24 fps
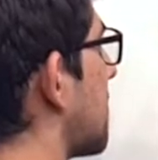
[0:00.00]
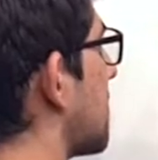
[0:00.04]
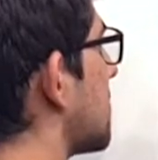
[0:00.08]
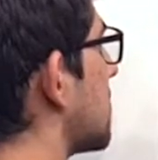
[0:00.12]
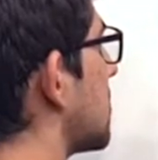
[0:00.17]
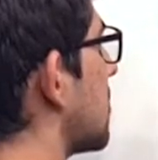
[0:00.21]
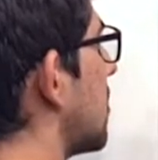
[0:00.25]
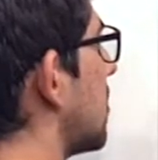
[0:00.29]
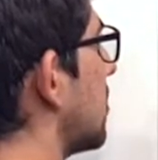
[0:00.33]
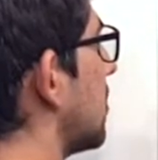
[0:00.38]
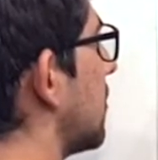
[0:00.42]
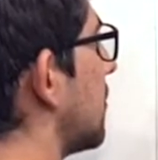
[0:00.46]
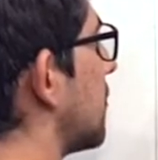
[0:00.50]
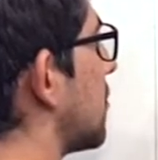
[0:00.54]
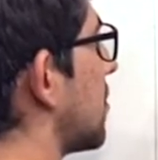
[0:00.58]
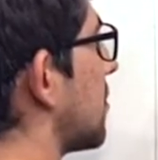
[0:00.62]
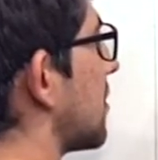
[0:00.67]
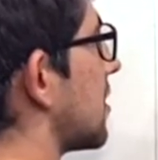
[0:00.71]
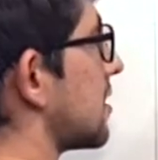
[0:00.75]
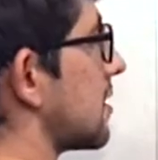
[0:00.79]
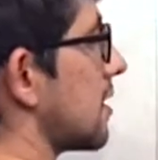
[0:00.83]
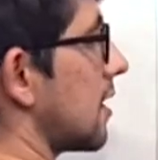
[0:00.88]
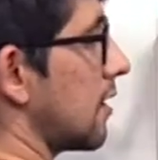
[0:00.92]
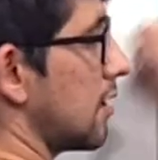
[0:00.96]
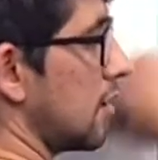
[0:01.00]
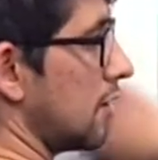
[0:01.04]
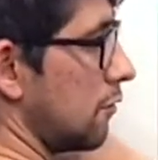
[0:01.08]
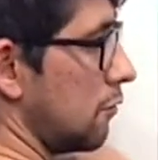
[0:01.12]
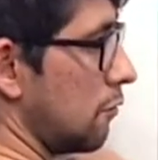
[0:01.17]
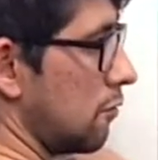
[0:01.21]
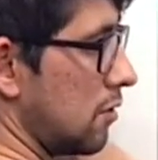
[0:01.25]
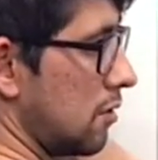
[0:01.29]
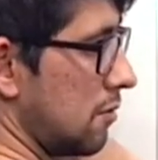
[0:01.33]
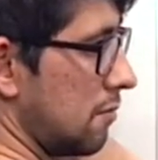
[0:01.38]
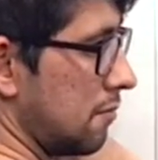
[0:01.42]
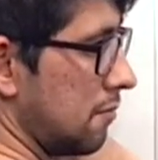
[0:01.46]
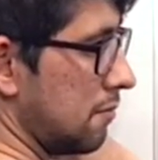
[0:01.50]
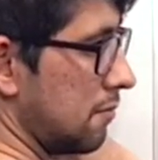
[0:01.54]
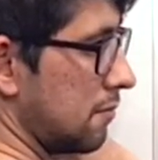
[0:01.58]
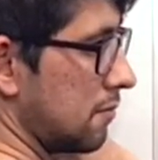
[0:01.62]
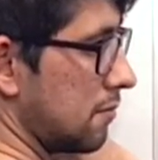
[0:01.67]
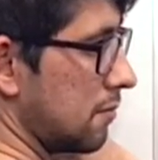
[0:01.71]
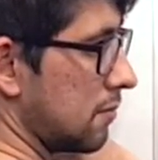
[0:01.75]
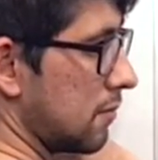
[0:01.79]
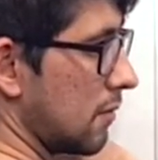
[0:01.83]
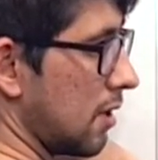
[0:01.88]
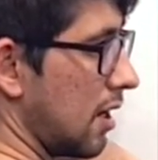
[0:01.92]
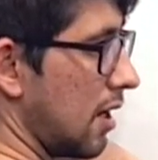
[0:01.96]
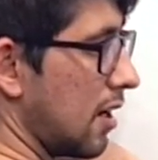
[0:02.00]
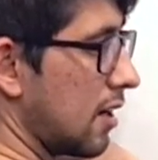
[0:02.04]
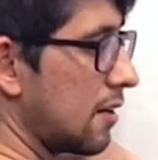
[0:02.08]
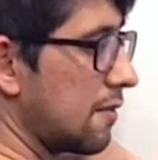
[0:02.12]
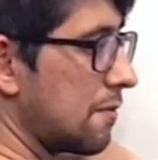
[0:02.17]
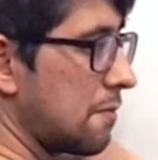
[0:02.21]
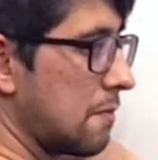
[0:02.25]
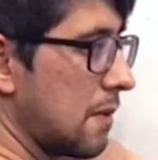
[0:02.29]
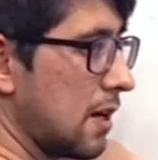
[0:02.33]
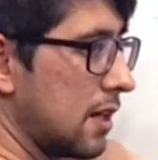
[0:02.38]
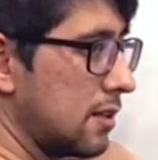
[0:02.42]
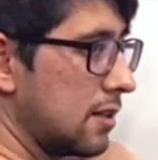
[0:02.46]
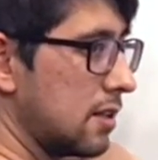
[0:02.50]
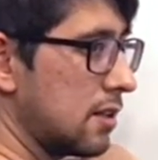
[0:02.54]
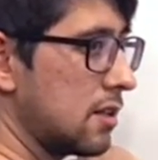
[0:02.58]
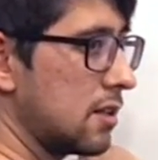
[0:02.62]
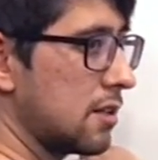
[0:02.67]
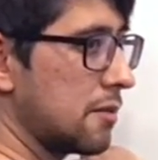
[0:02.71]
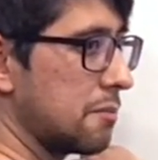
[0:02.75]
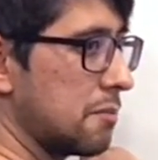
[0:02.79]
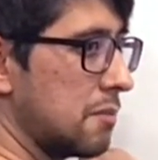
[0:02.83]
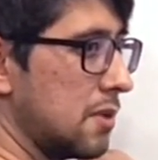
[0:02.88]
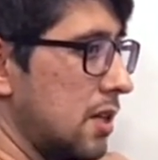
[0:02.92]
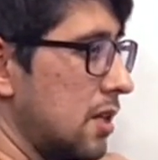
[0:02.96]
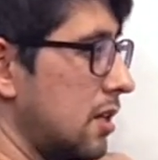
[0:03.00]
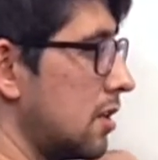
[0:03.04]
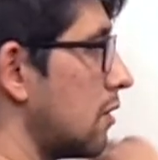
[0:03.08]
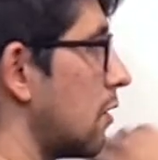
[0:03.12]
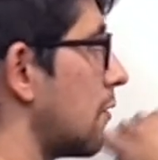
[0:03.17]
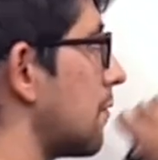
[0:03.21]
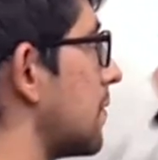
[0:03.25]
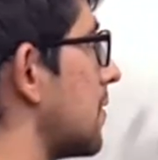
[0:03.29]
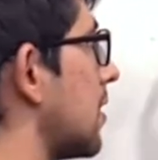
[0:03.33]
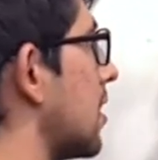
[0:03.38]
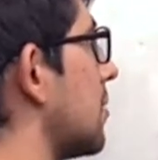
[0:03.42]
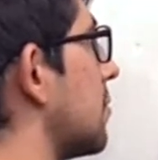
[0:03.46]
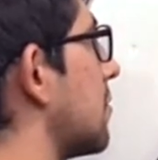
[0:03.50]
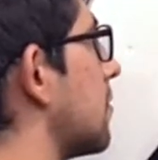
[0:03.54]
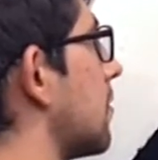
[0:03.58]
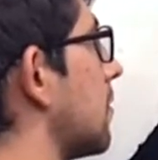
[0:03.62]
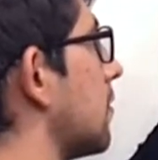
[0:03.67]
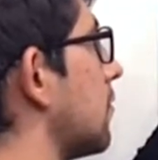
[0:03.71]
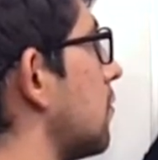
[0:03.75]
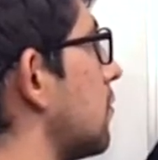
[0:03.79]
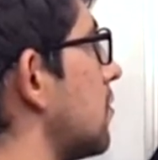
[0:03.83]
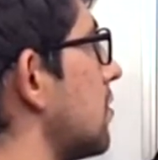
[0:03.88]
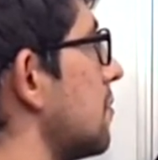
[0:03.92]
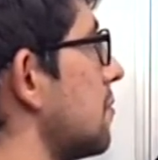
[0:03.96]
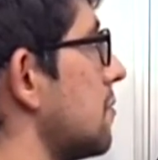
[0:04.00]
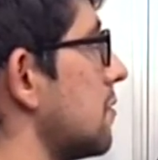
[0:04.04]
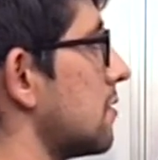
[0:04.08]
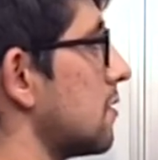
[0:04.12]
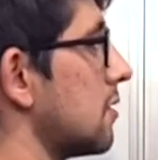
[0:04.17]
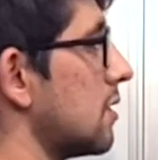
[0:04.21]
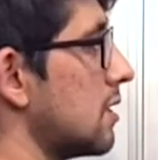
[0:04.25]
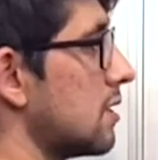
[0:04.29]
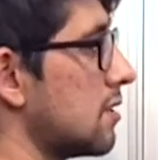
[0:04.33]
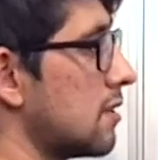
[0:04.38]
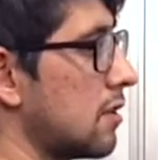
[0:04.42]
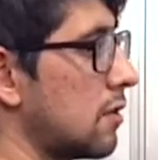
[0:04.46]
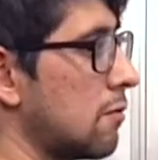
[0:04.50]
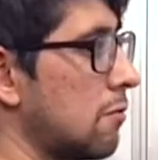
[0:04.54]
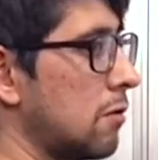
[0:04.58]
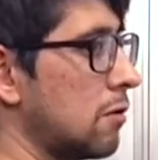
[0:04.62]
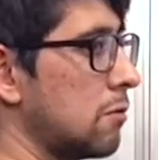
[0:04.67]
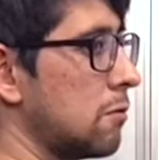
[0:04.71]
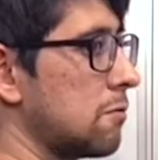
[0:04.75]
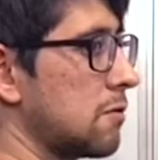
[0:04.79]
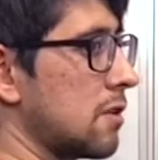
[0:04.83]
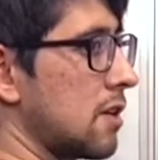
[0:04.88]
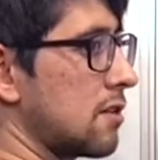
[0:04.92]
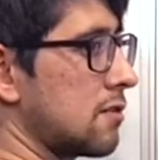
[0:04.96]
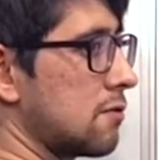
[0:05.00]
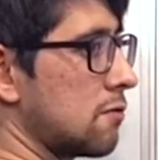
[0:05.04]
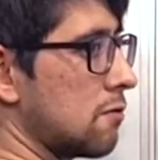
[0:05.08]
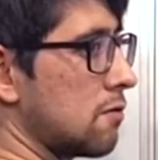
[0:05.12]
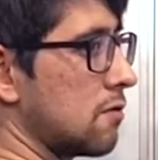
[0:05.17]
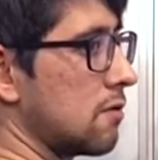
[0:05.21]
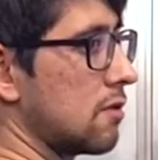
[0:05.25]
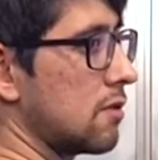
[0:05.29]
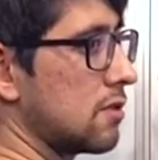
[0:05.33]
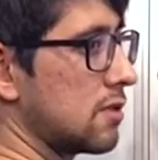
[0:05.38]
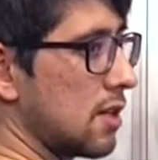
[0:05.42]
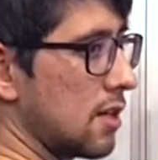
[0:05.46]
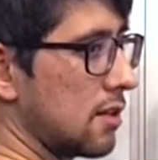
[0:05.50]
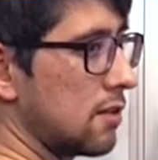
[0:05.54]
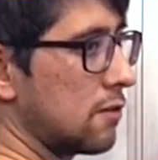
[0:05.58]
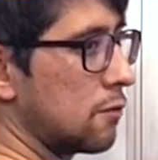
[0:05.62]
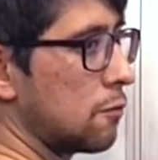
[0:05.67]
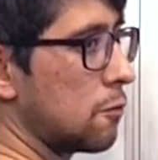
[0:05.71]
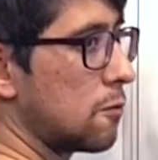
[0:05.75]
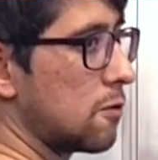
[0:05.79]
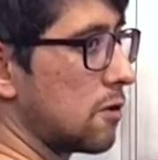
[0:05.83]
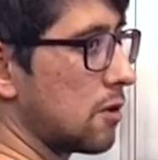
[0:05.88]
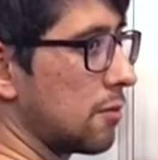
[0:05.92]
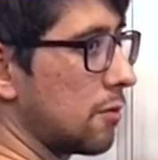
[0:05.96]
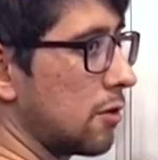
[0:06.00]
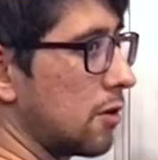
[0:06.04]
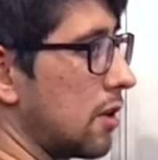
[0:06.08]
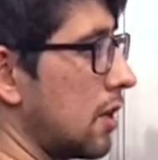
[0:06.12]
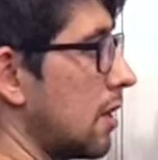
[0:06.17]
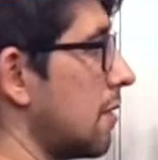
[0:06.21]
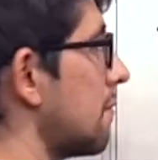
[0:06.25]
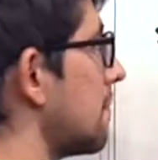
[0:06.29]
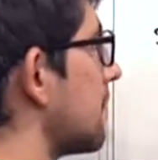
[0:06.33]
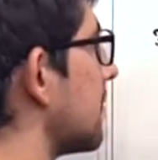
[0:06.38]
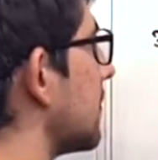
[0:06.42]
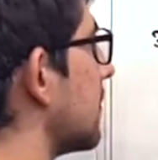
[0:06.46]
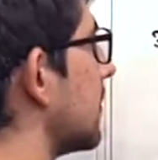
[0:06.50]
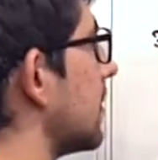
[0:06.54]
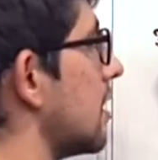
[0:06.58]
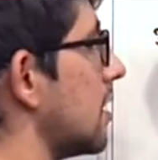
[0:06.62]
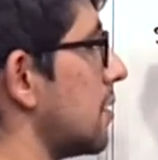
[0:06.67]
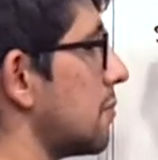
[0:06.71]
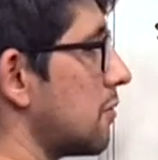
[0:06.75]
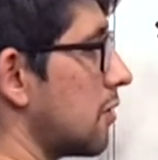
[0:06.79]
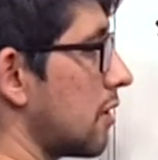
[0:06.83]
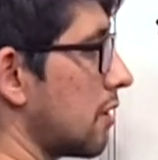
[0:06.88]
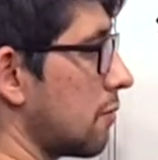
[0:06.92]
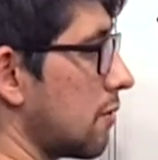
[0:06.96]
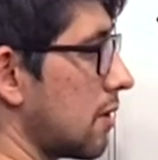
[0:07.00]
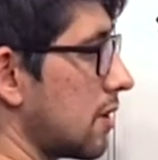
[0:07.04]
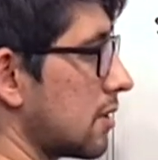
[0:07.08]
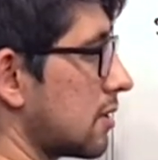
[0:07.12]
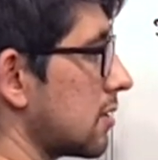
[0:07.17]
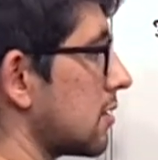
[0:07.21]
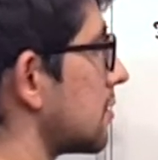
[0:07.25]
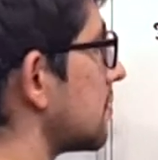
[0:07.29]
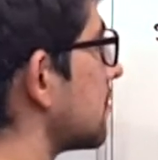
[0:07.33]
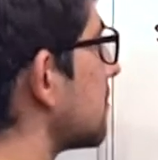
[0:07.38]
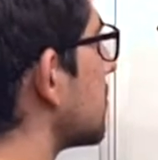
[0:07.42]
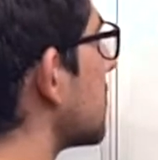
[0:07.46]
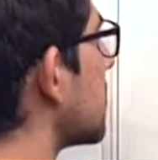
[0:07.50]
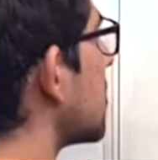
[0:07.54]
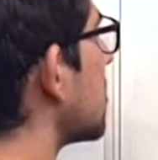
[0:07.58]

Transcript: starting from the second term, arithmetic mean of neighboring terms is equal to that term, okay? Neighboring ones.